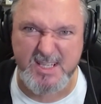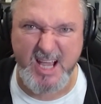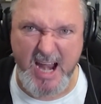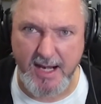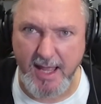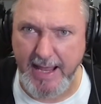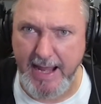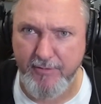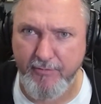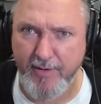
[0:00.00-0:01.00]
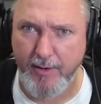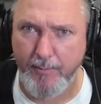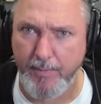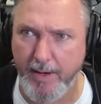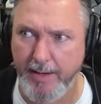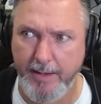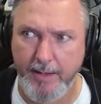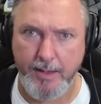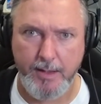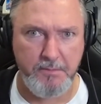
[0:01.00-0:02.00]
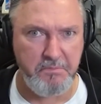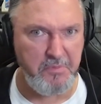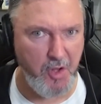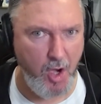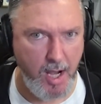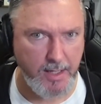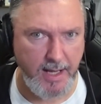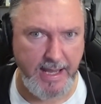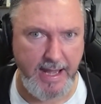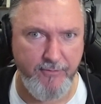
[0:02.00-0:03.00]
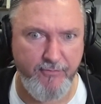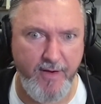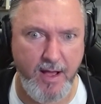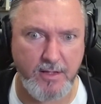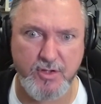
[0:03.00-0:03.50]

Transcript: It's kind of like NFL, but not like NFL.